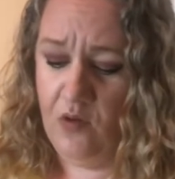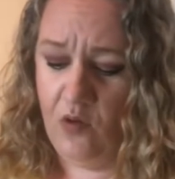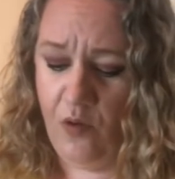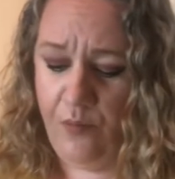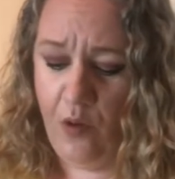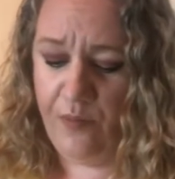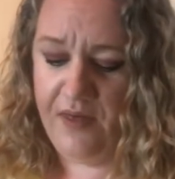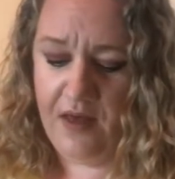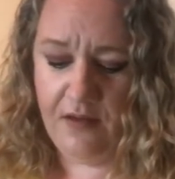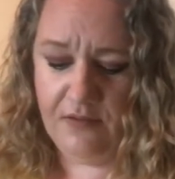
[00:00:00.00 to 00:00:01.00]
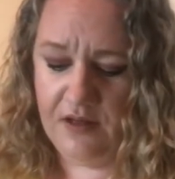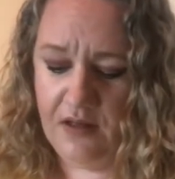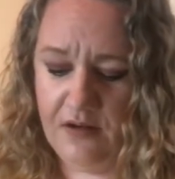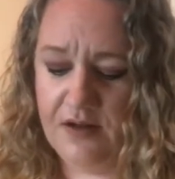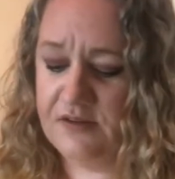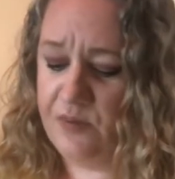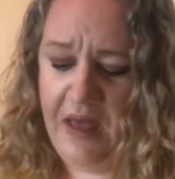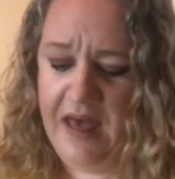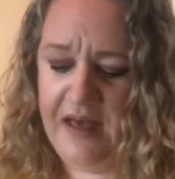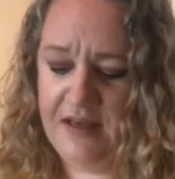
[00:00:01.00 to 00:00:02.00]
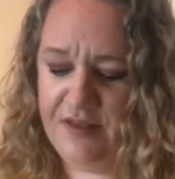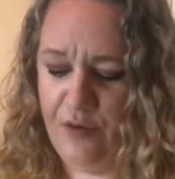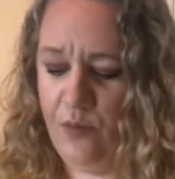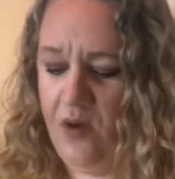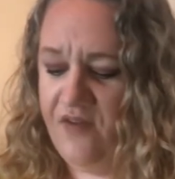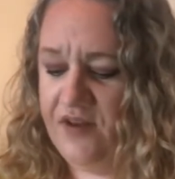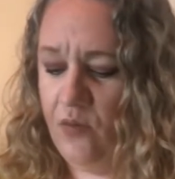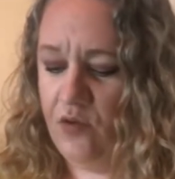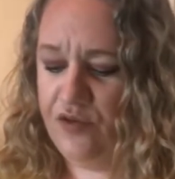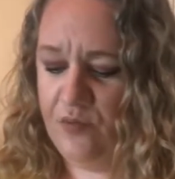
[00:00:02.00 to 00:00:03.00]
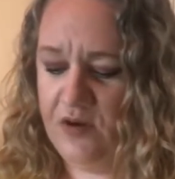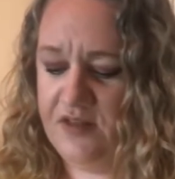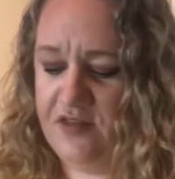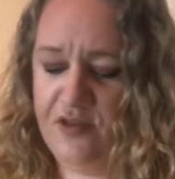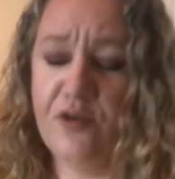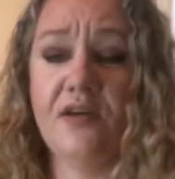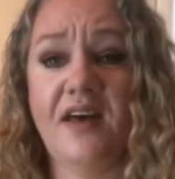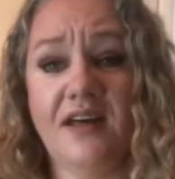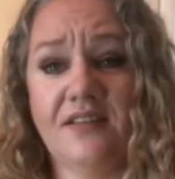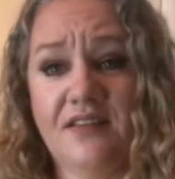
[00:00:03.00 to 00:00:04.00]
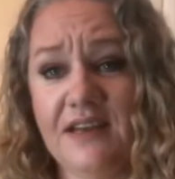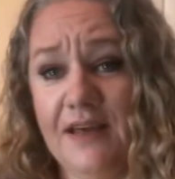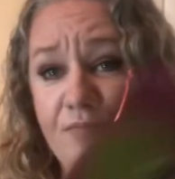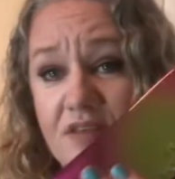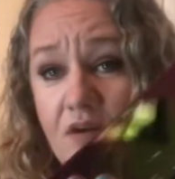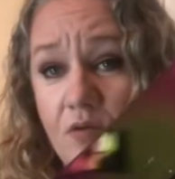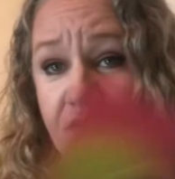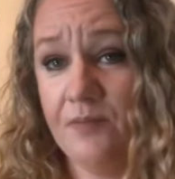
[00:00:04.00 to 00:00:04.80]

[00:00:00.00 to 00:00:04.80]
or pop that colour under my eyes or whatever it was you wanted to do, and the names are on the